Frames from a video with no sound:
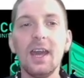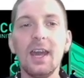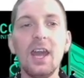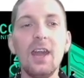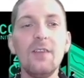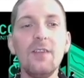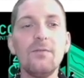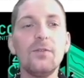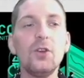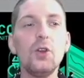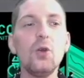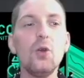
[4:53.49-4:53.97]

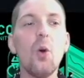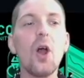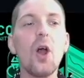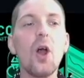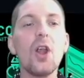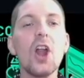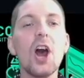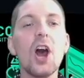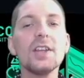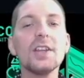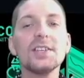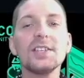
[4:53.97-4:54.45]
If you are
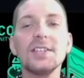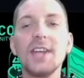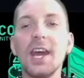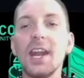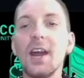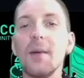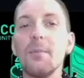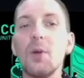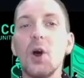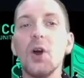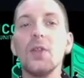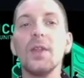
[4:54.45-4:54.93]
not set
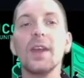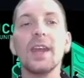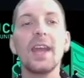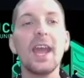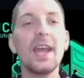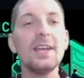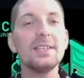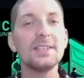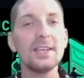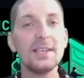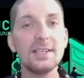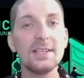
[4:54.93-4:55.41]
up on the
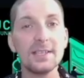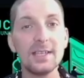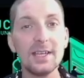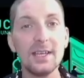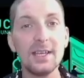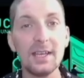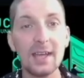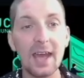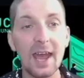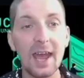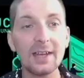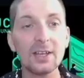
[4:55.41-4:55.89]
KCC
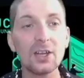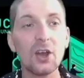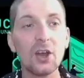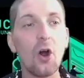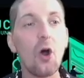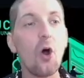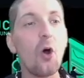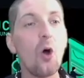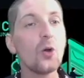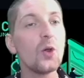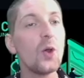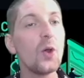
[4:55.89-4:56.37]
yet,
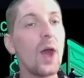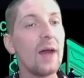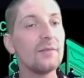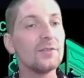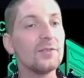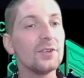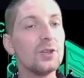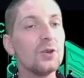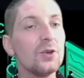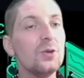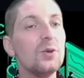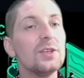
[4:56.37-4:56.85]
all you have
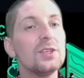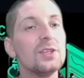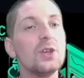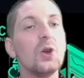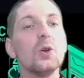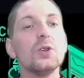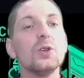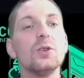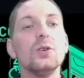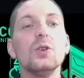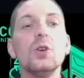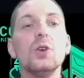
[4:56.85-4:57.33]
to do is go
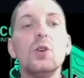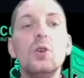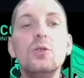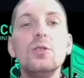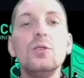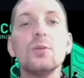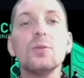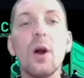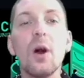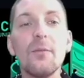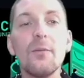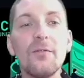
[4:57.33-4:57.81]
to
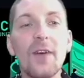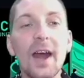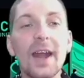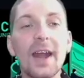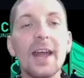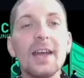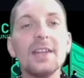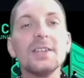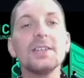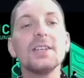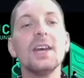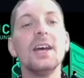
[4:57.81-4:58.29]
KuSwap
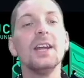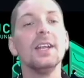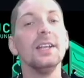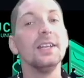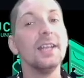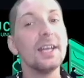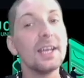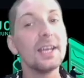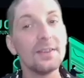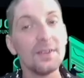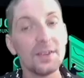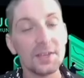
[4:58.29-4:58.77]
Finance,
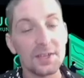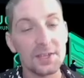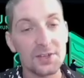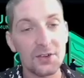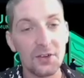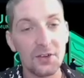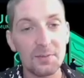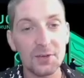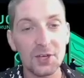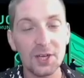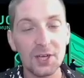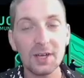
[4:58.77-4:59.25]
link in the
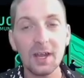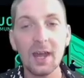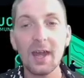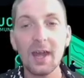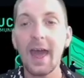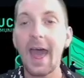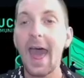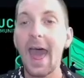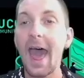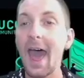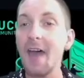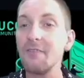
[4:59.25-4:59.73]
description,
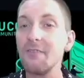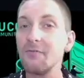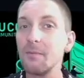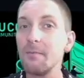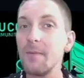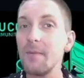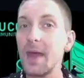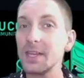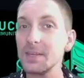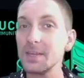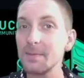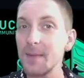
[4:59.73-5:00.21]
have
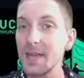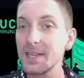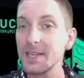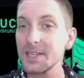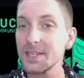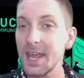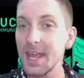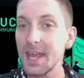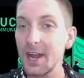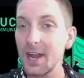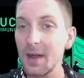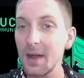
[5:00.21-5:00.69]
MetaMask
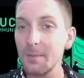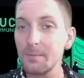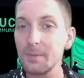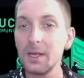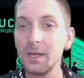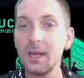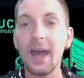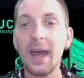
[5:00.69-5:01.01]
set up,